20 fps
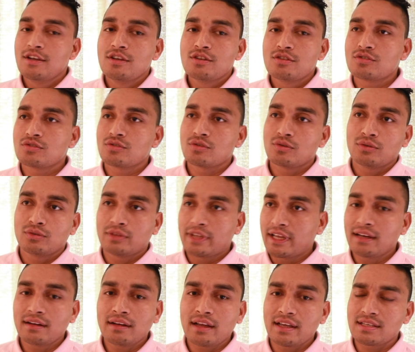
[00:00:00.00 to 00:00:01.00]
So
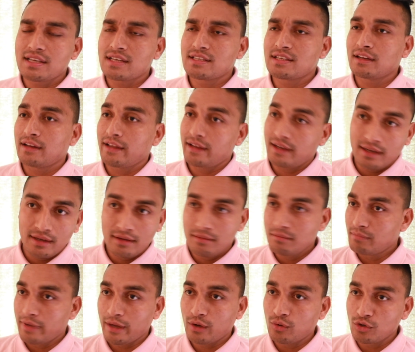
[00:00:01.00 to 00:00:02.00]
then, as I said, like
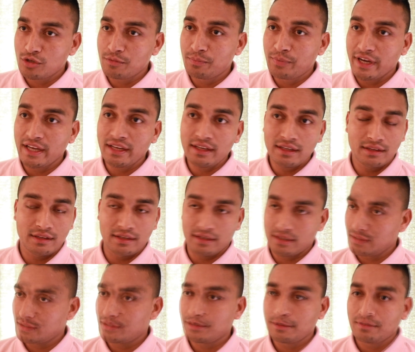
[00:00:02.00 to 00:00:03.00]
my coach bring
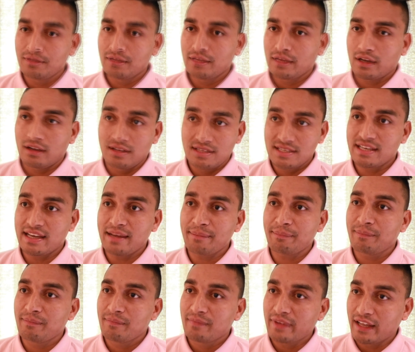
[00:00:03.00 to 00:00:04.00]
the
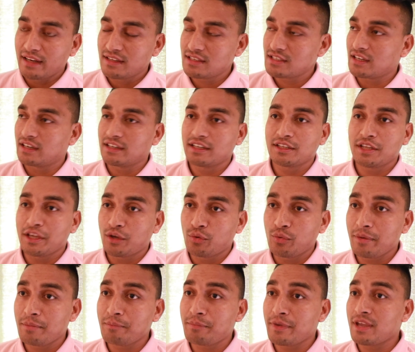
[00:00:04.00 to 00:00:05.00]
concept and started
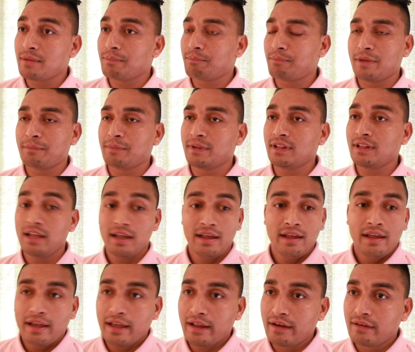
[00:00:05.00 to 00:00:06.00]
equipping people,
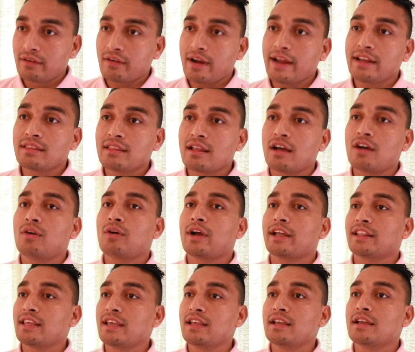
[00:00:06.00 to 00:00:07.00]
and right now
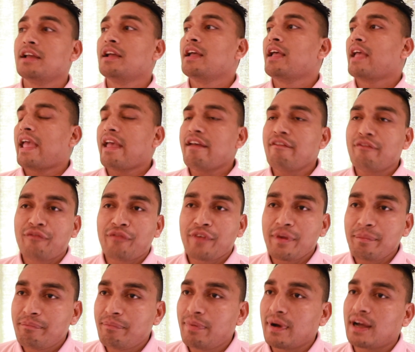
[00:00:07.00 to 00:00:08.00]
I think
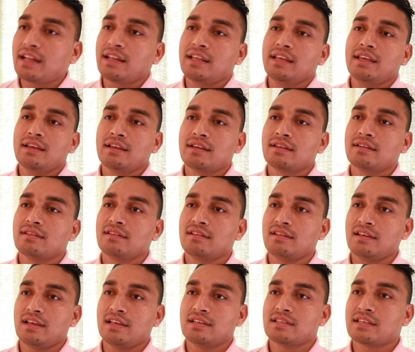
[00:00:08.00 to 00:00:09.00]
everybody
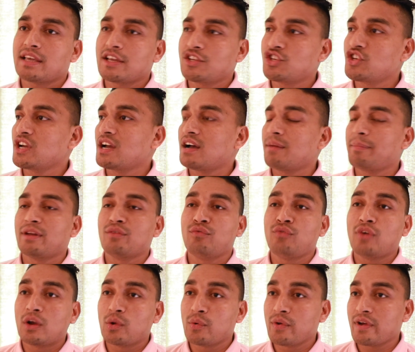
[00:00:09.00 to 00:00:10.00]
is catching up and
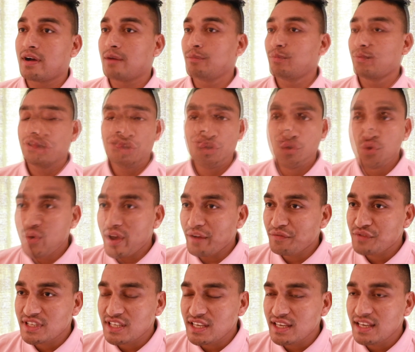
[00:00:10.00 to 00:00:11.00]
following up with
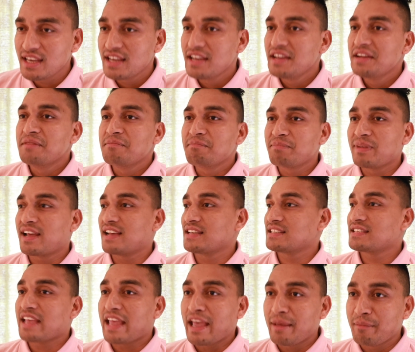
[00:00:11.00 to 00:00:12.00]
UFC
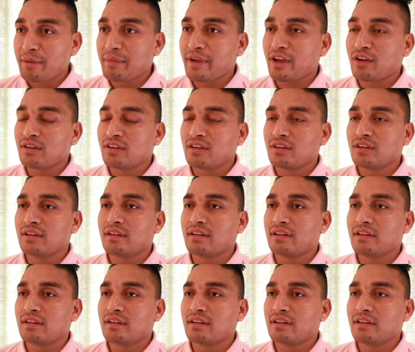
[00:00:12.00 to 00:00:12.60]
plus MMA